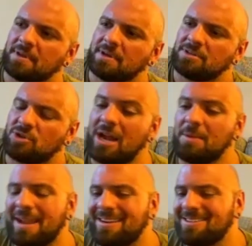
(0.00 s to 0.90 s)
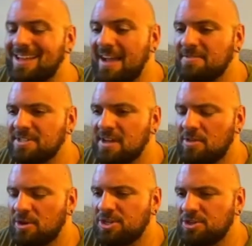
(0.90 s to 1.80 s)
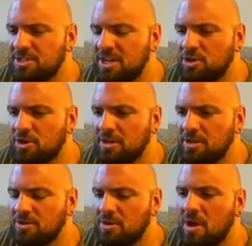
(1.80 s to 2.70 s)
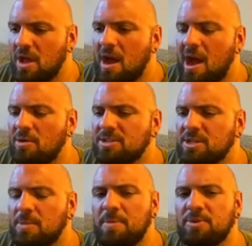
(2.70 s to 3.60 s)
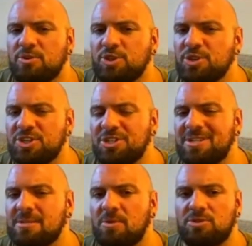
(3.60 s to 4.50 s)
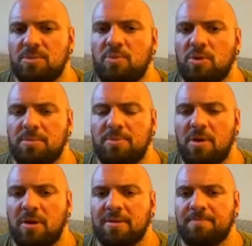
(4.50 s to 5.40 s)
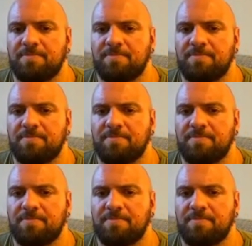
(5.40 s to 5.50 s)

So how to make it a lifestyle, though, because you said you couldn't, I always tell people nutrition is the most important part.